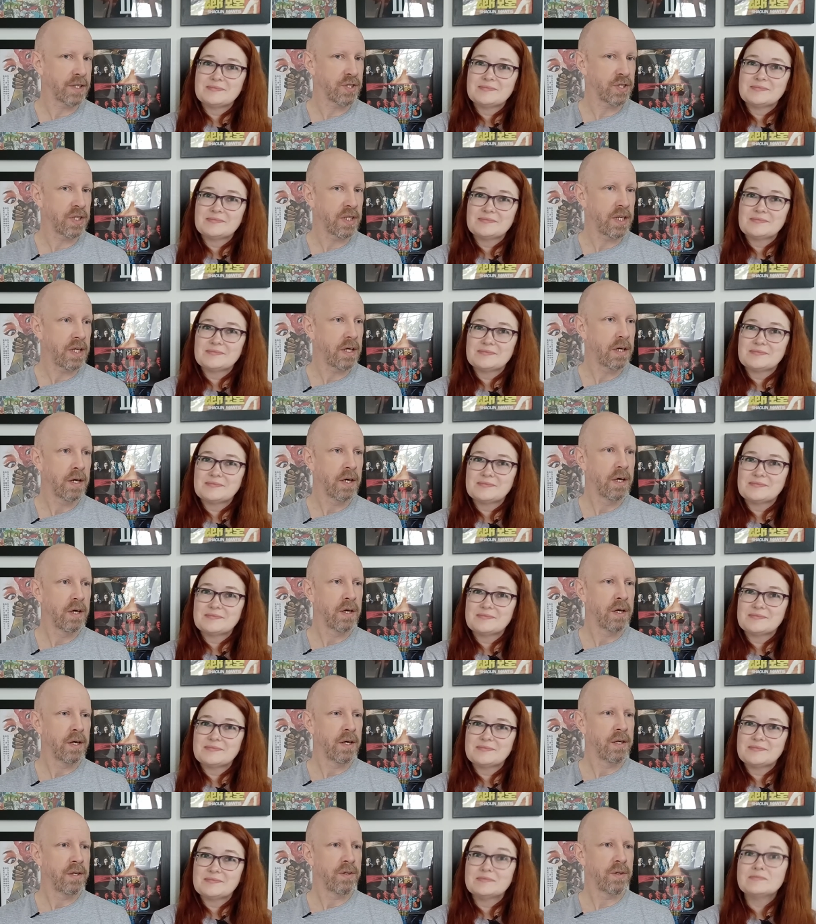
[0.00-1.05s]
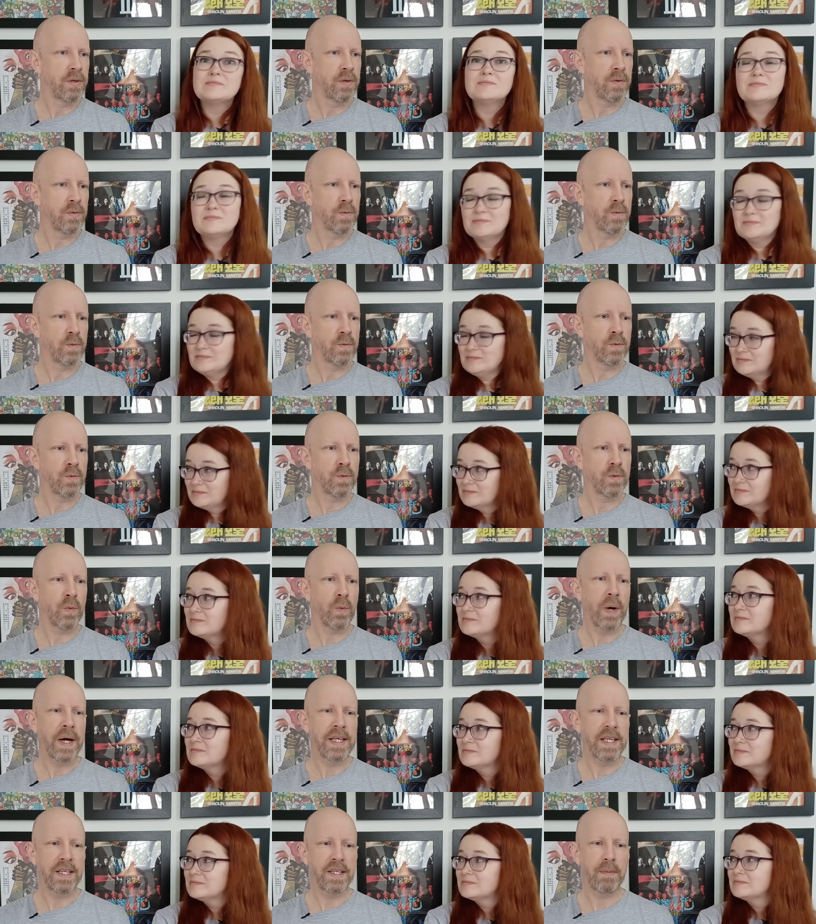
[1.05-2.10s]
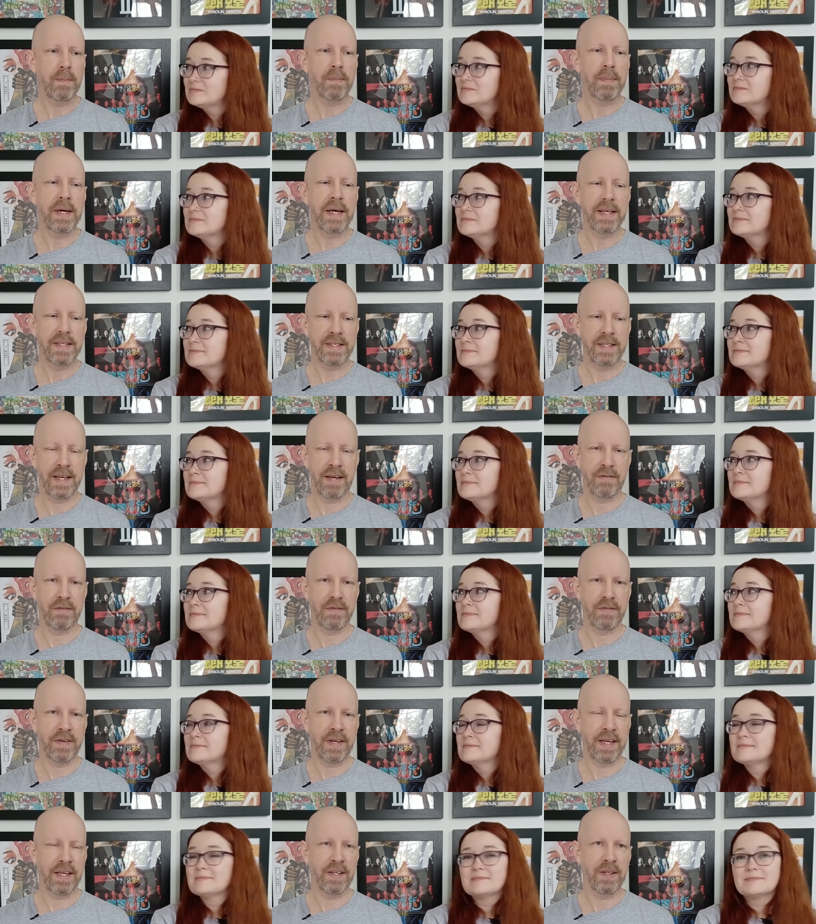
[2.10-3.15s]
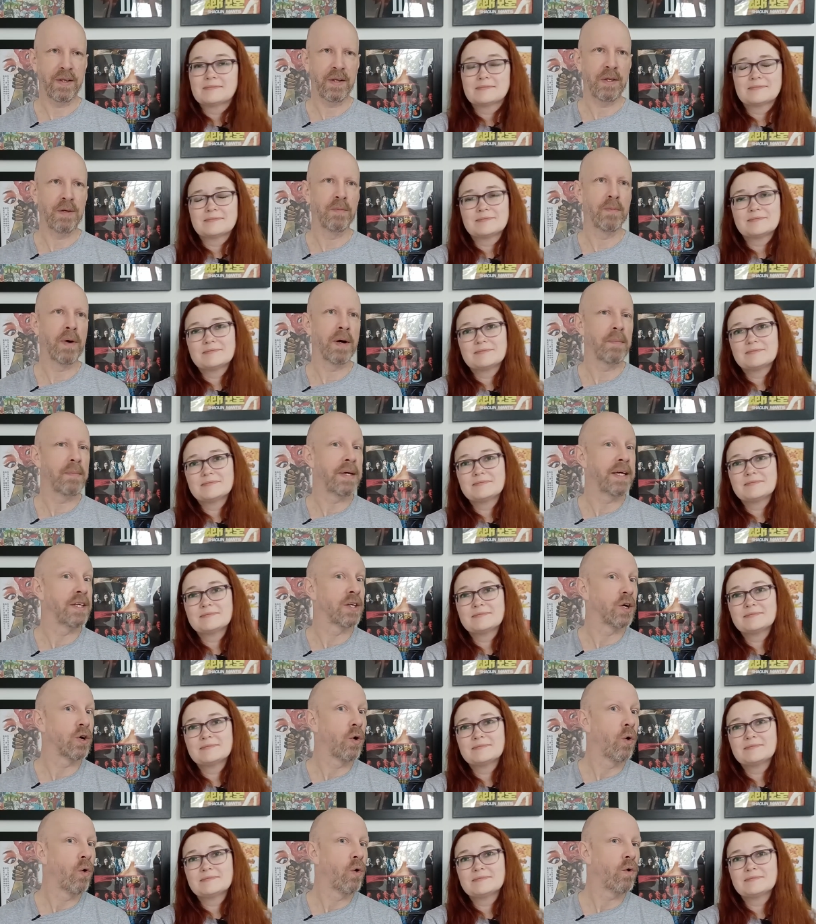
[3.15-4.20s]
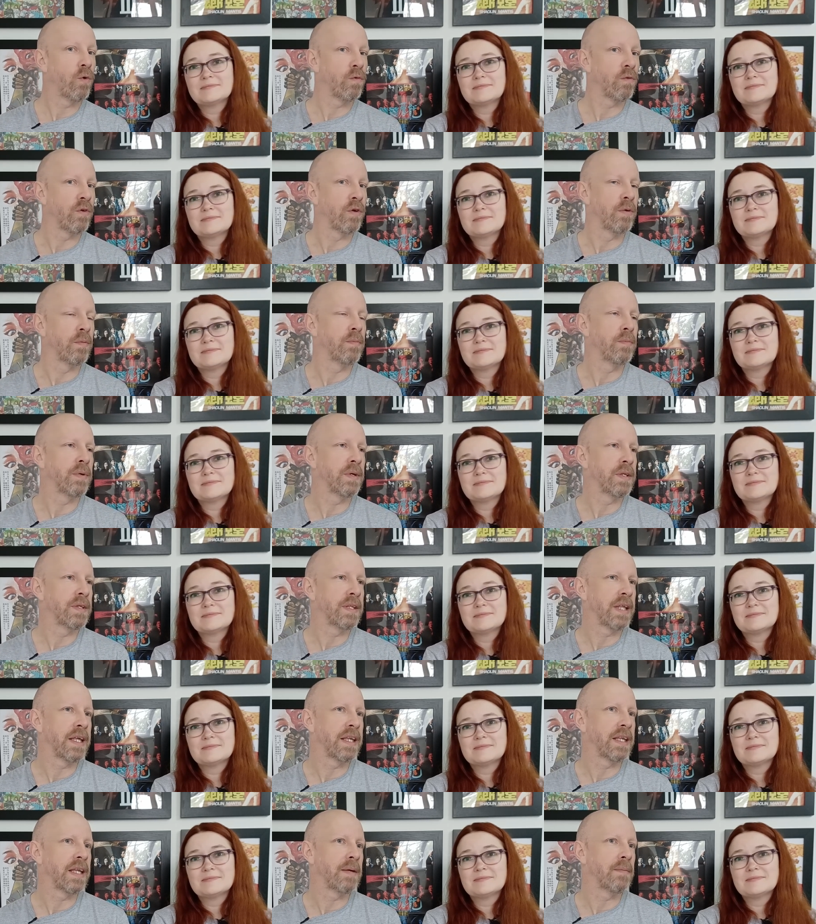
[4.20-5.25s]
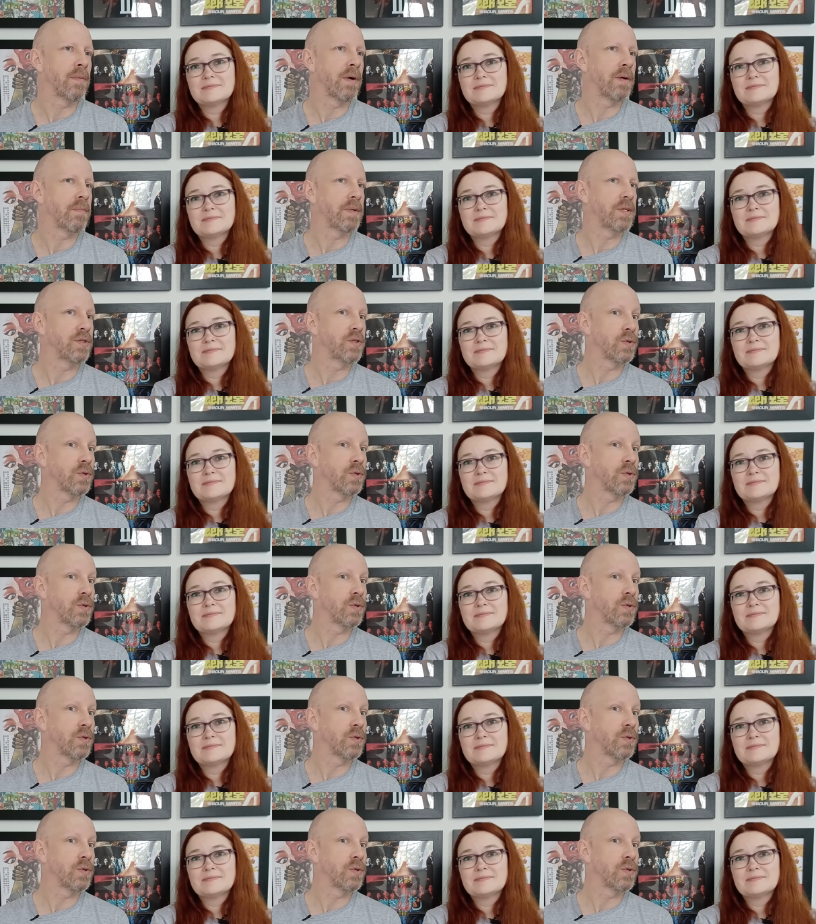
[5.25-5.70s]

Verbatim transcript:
Speaker 1: actually. The, mm-hmm. the way they depicted everything, you might be in a courtroom, but then they might be